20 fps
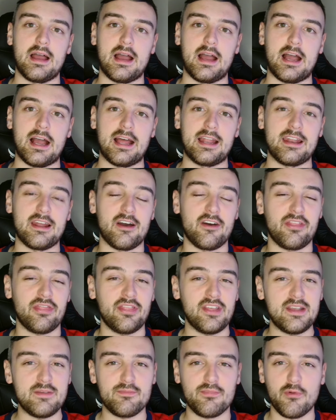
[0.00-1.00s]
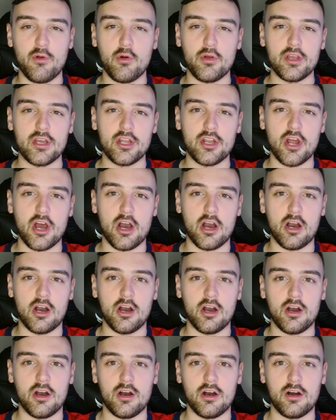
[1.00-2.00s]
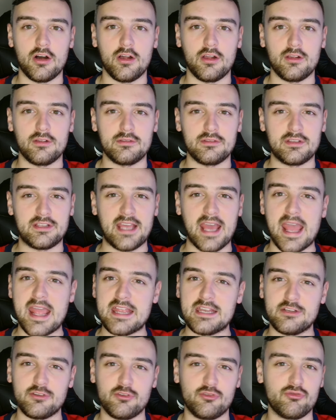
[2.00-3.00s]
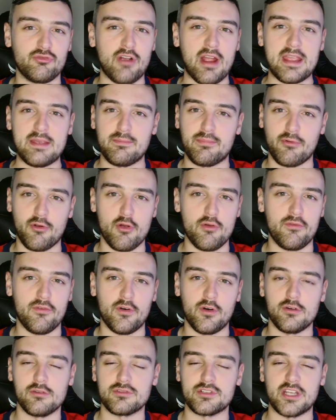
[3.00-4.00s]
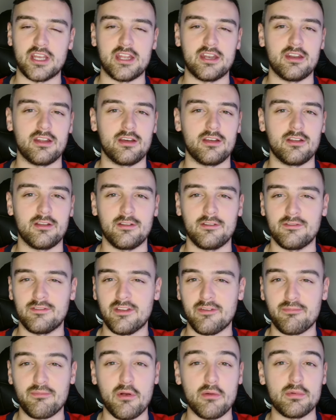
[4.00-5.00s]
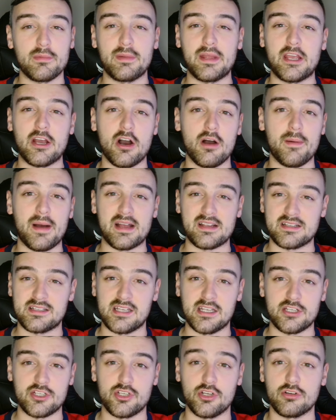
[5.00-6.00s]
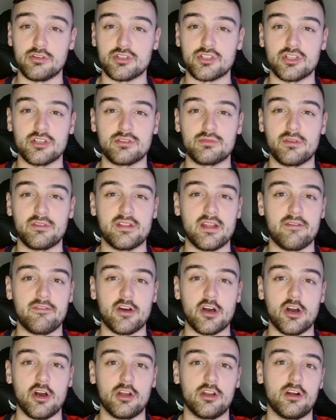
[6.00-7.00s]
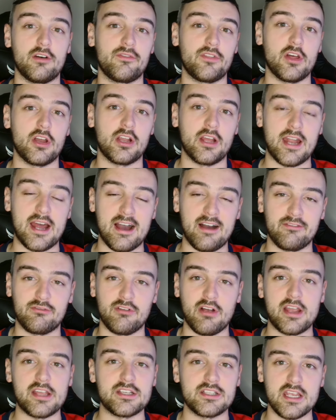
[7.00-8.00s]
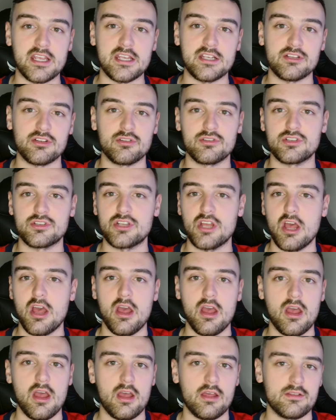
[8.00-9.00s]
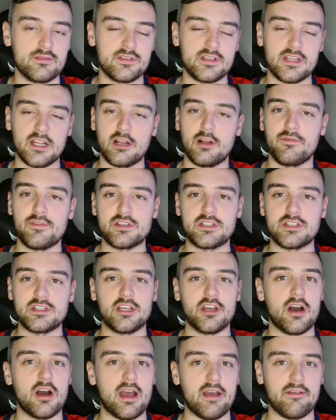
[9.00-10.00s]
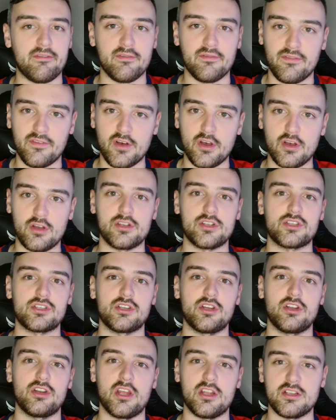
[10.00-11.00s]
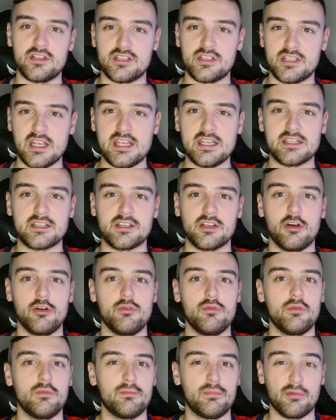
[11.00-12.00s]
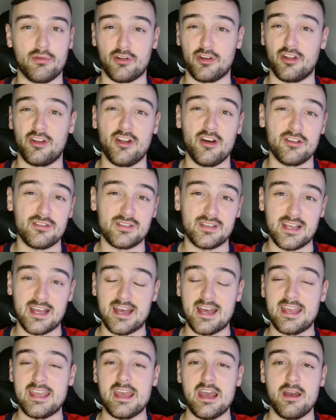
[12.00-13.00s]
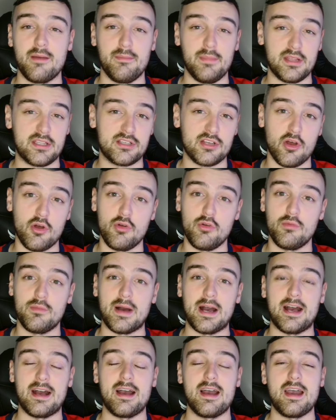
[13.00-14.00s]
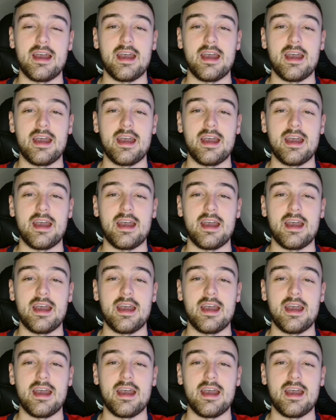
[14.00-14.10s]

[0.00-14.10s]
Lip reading: And I think Brighton are getting great profiles in. They've probably got about six youngsters we've never heard of that are going to have great seasons. They've still obviously got Evan Ferguson and Ciso, Buonanotte, Mitoma.